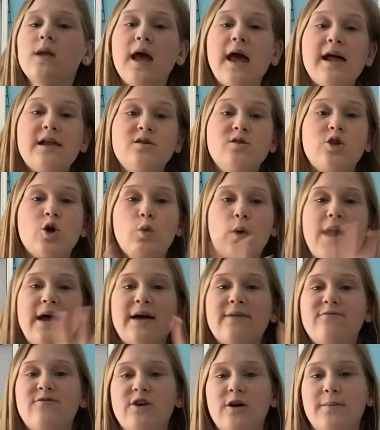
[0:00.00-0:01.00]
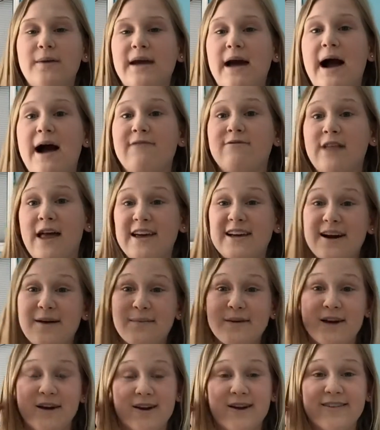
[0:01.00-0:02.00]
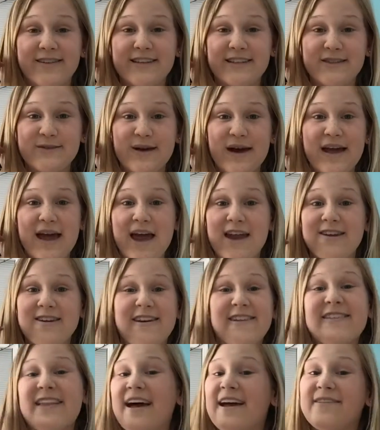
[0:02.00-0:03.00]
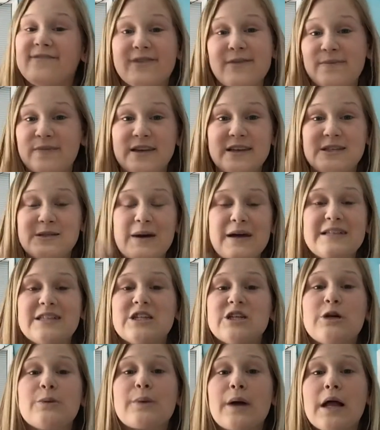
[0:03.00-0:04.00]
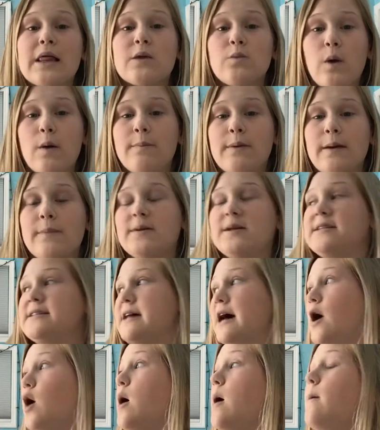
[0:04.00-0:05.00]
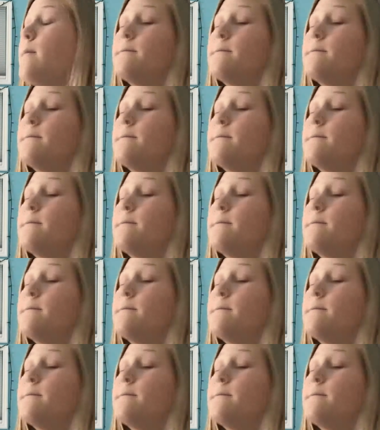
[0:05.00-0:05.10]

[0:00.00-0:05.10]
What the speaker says: And the way I'm filming, I have light coming in on this way and no light from this way, so you probably won't be able to tell,